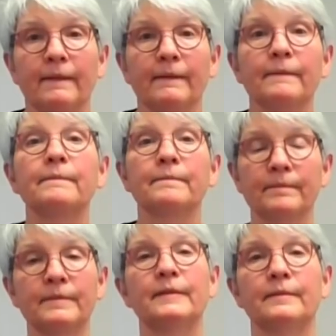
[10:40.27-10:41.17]

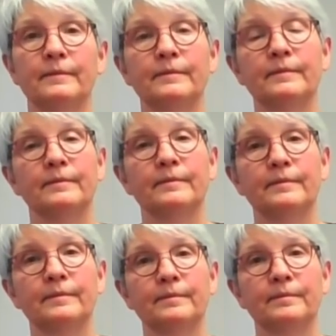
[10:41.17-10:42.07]

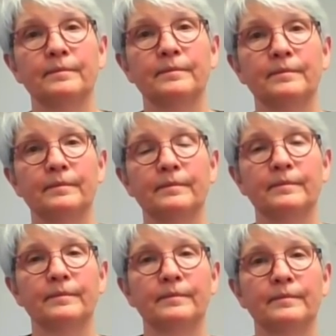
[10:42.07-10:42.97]

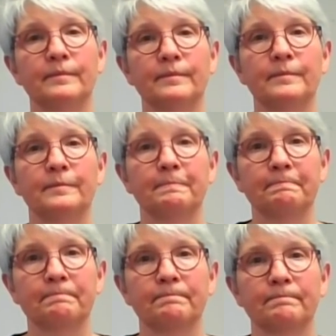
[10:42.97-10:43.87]

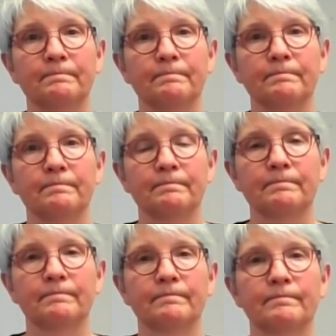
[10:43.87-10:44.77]

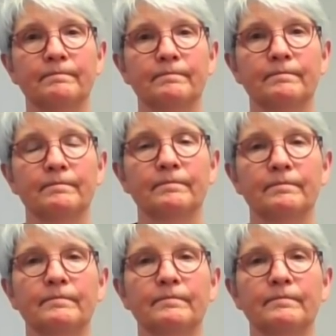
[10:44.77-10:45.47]
(not speaking)